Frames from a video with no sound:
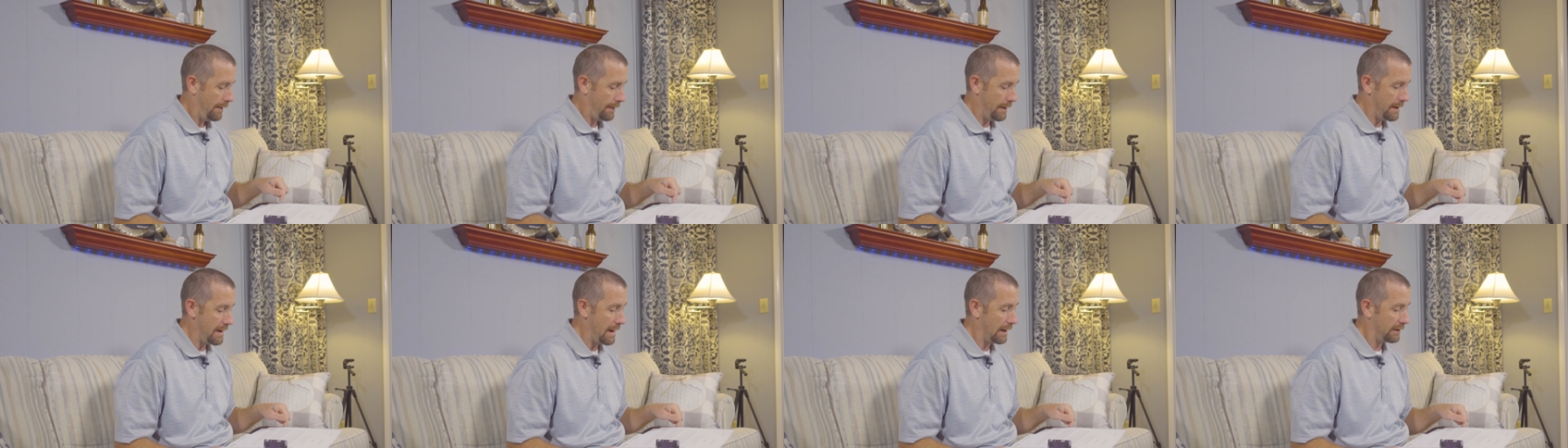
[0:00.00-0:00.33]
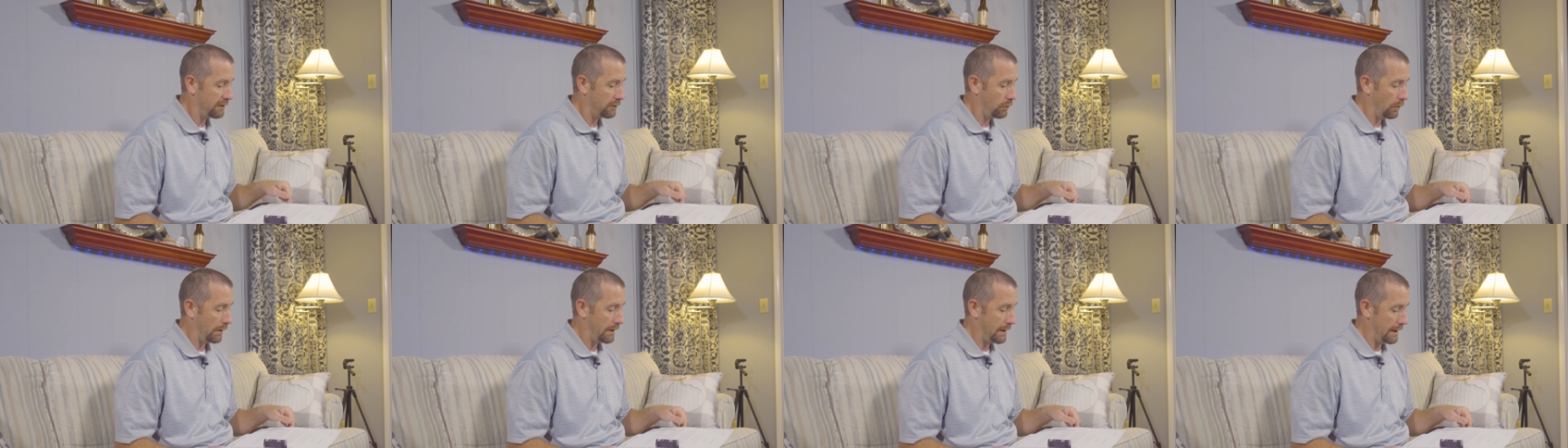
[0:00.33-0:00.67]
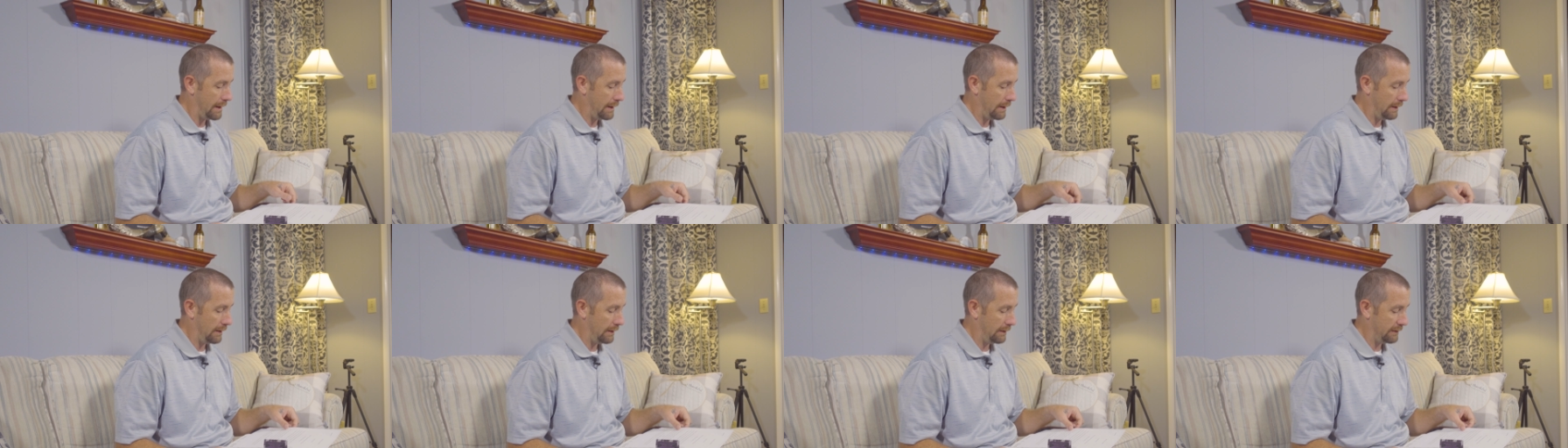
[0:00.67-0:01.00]
The next one
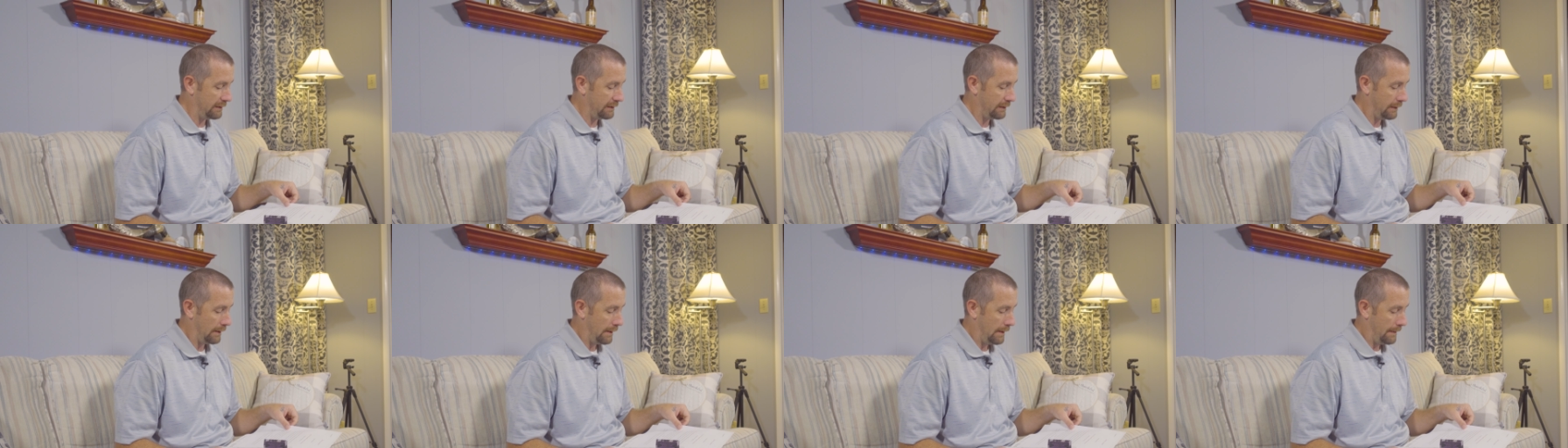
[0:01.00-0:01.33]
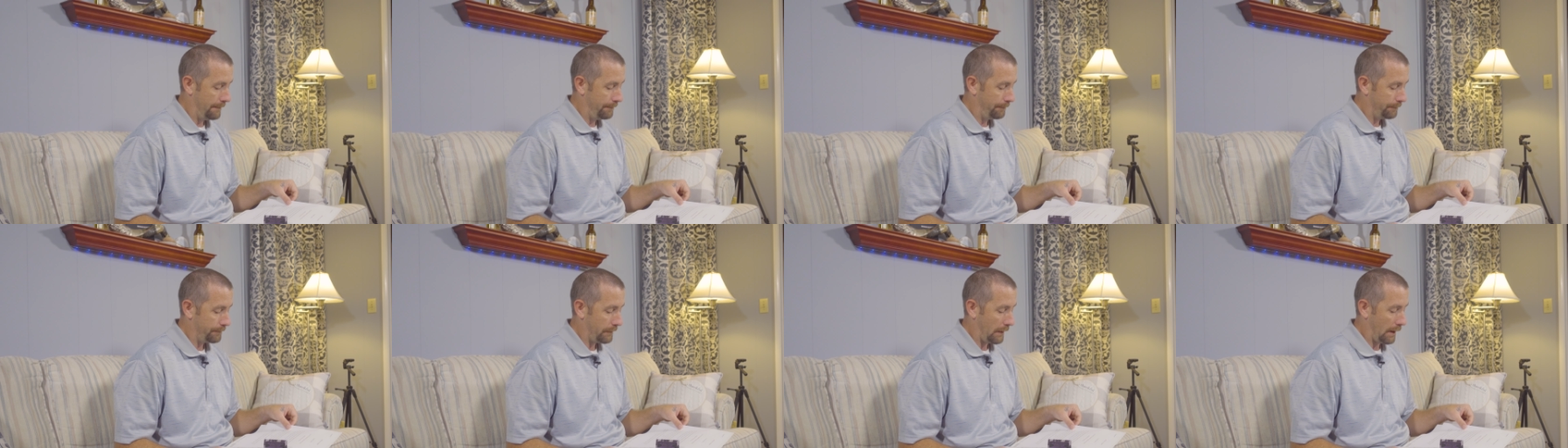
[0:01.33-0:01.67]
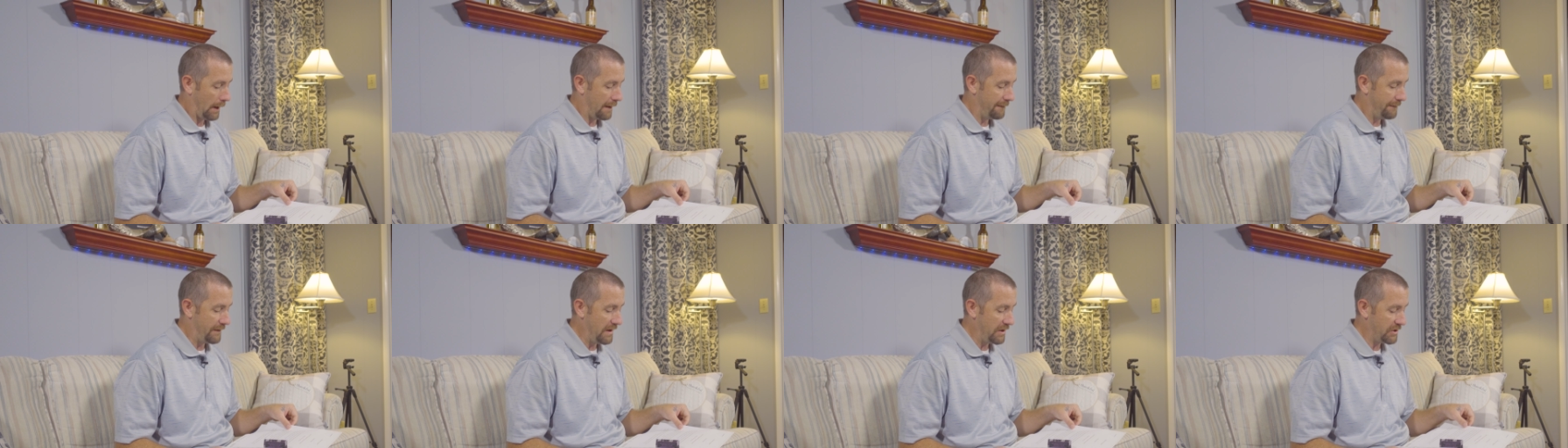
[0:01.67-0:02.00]
is
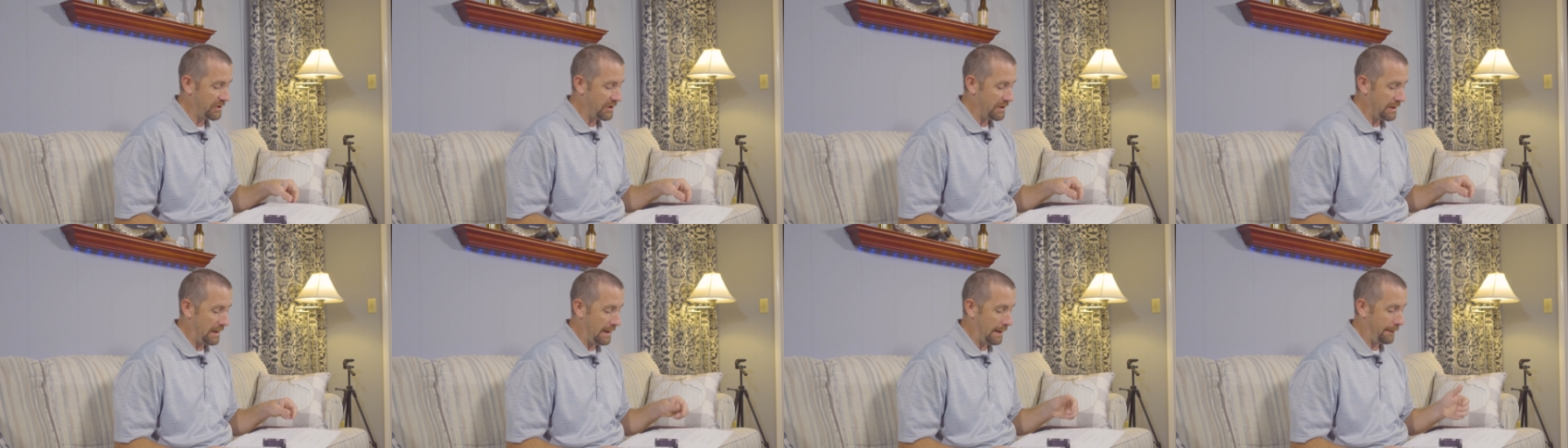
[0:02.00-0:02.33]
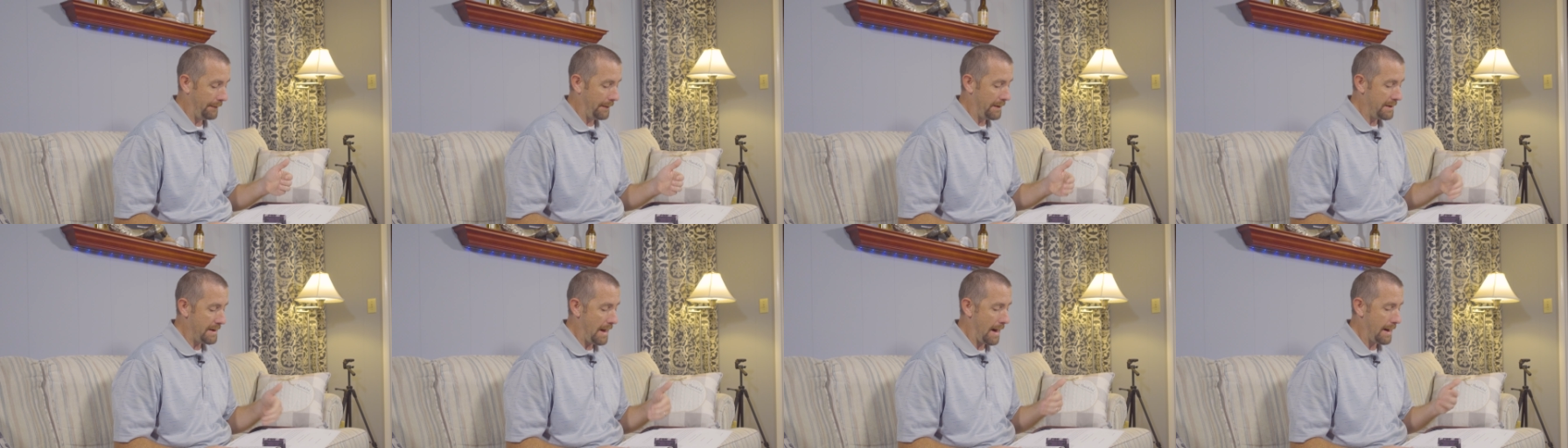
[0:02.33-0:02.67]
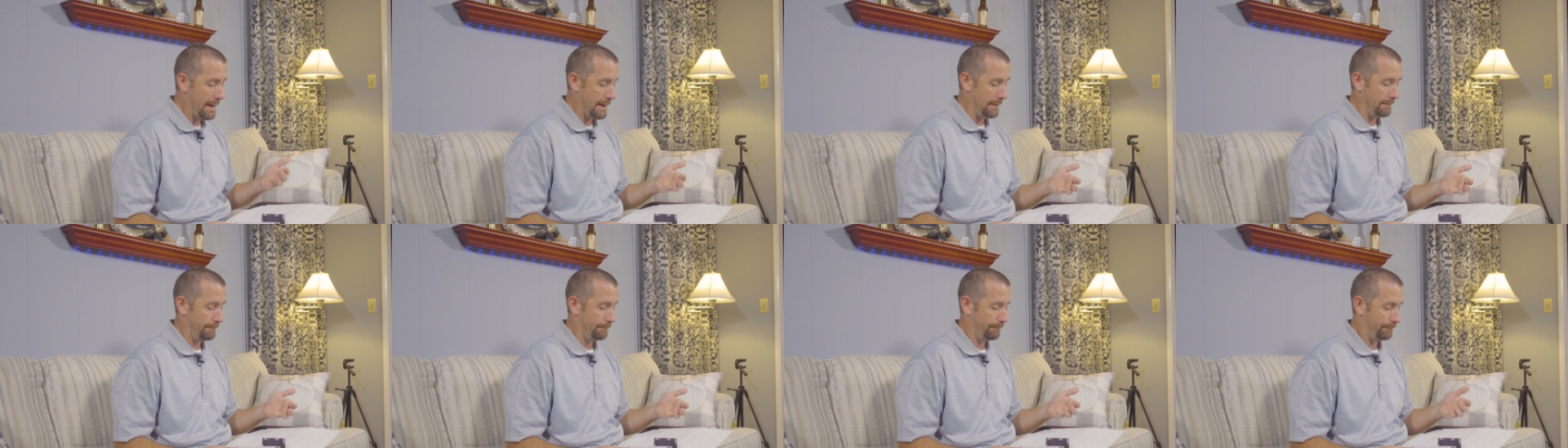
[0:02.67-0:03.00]
a vision in the
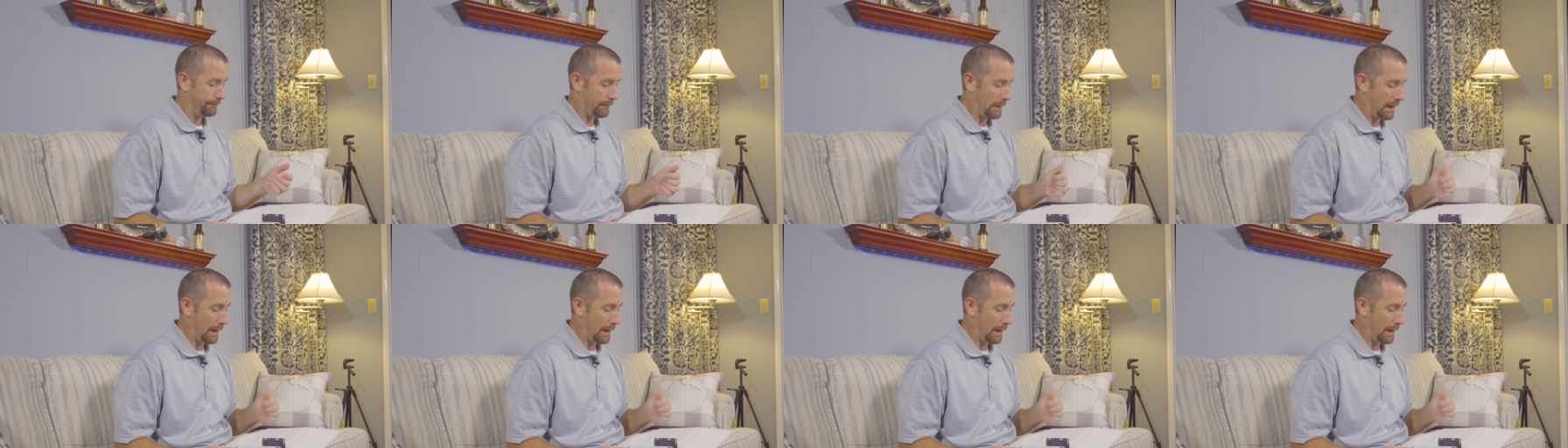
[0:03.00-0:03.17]
night.